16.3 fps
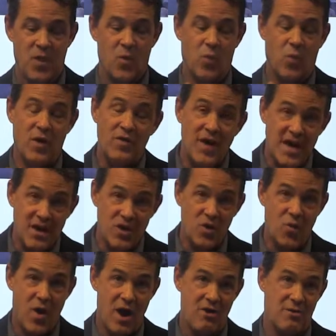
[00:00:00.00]
when they
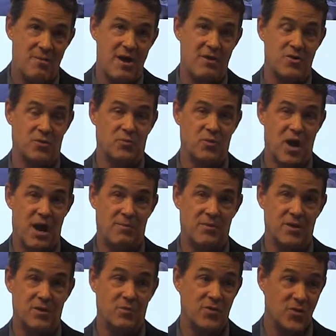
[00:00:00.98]
inquire about your
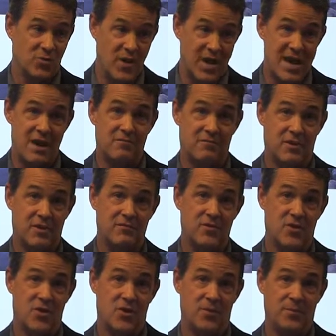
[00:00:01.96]
property, when they're right out in front of
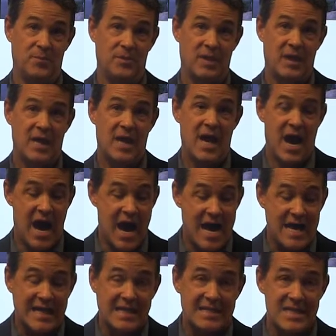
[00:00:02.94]
your home, I
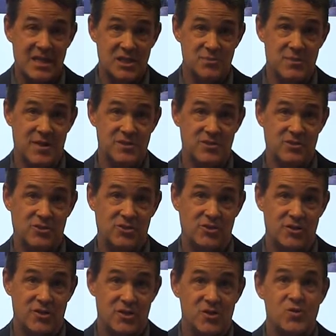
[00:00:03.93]
get a text message.
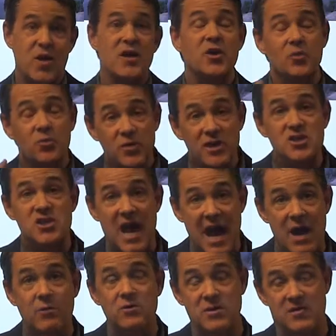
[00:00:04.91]
So I can reach
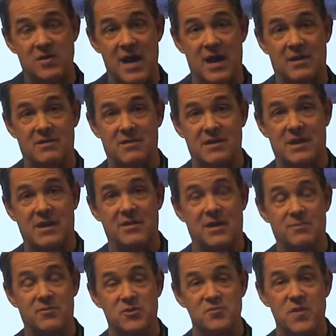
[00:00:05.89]
out to
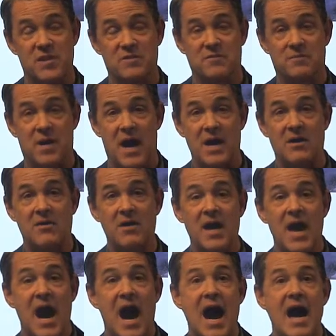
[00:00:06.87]
that prospective buyer.
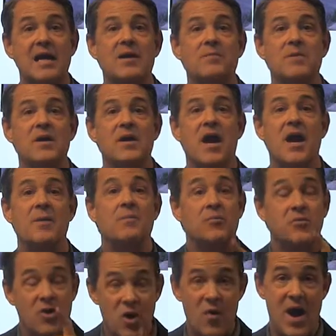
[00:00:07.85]
I can be a
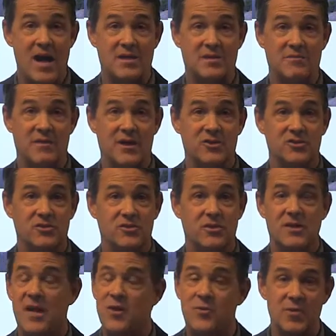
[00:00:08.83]
proactive agent,
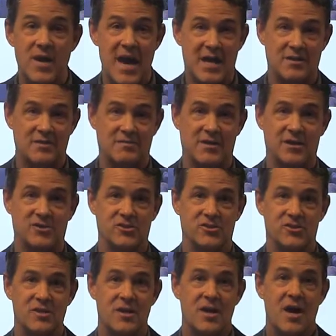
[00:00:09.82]
not a reactive agent.
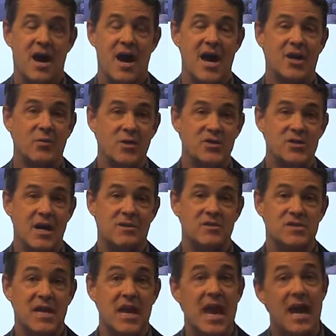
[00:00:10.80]
I can reach out and
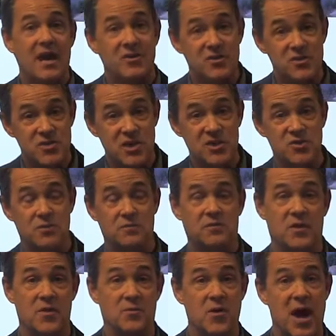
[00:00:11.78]
say, hey, I understand you're in
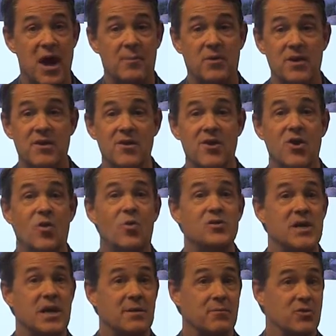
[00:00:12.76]
front of the property. Would
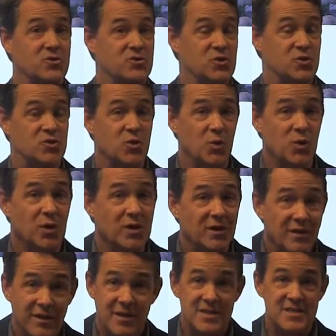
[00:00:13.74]
you like a personal
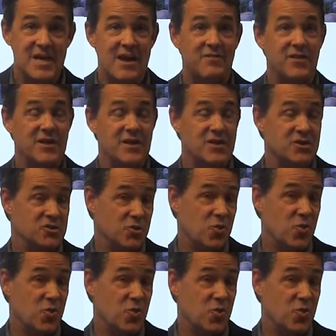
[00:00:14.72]
tour? Do you have any additional